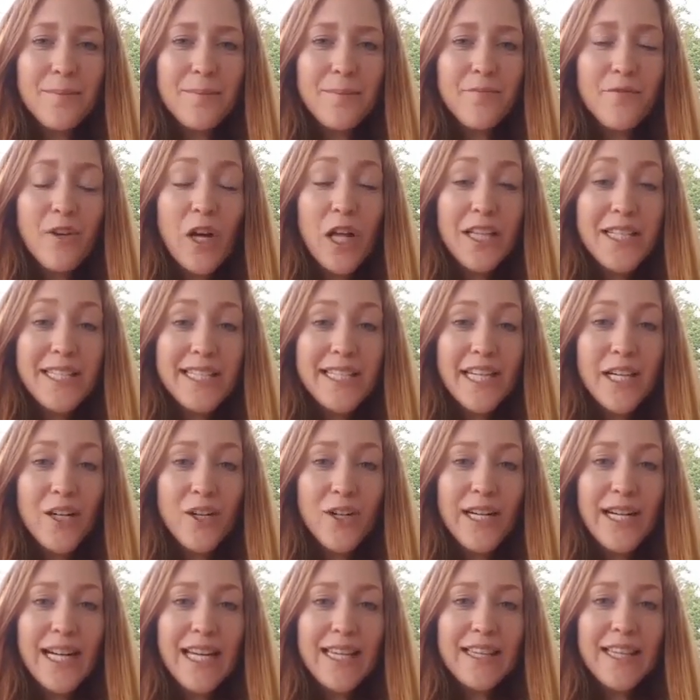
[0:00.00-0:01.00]

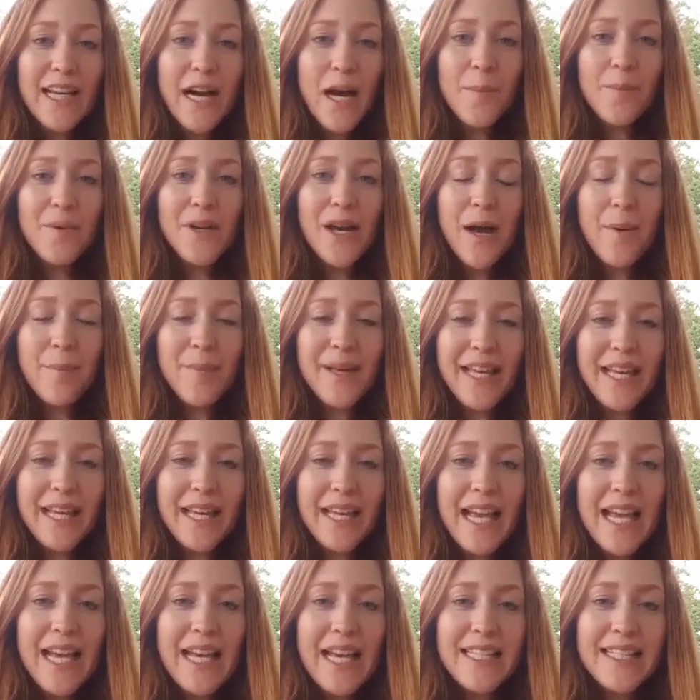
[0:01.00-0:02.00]
volunteering at the
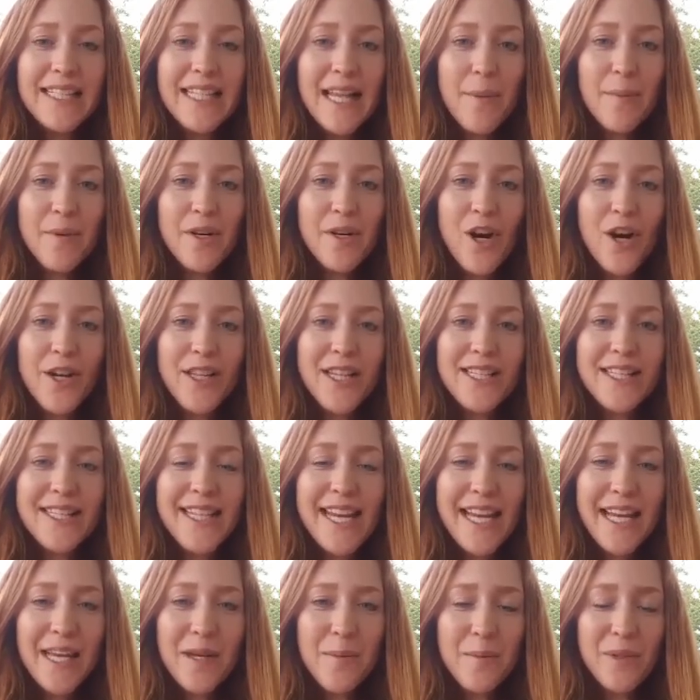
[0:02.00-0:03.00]
upcoming seminar that's
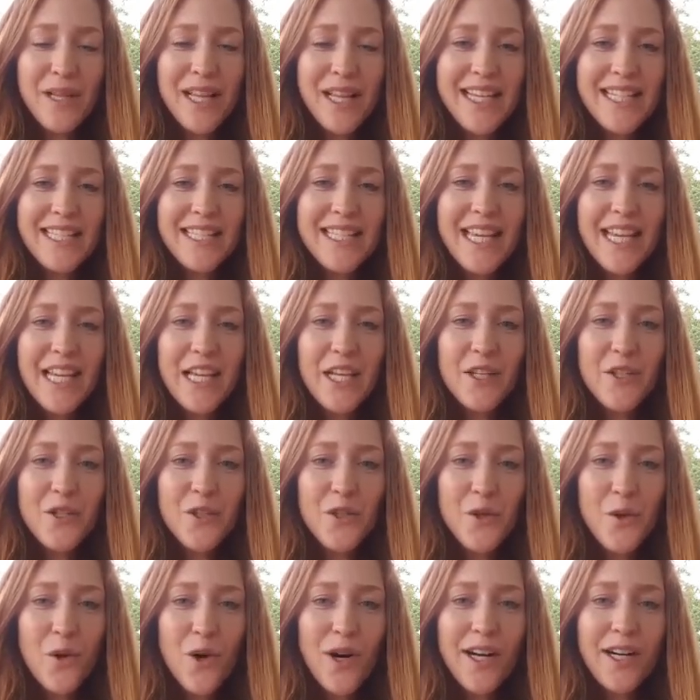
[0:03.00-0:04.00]
taking place in
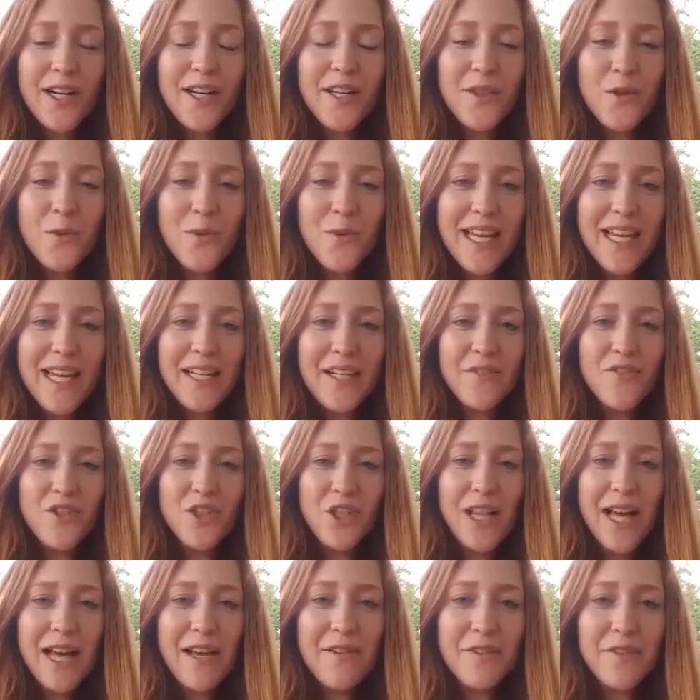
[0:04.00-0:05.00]
New York the weekend of
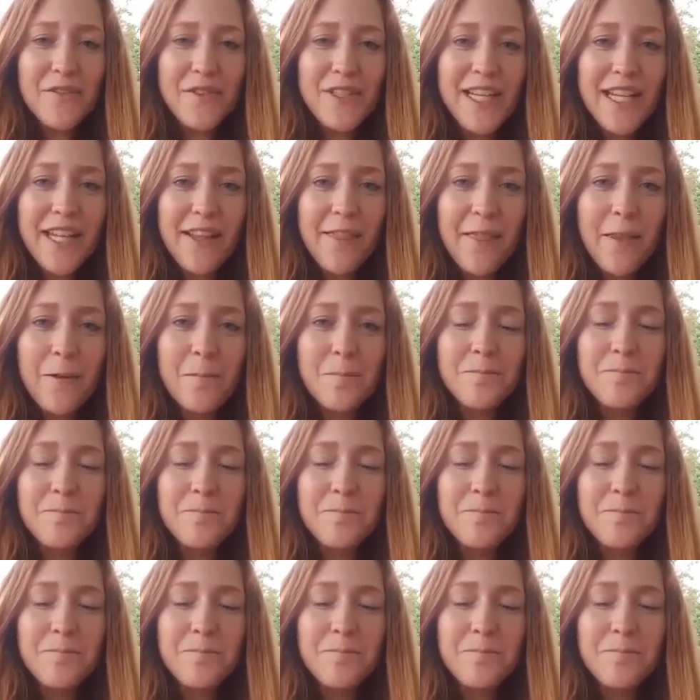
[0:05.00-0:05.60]
July 15th.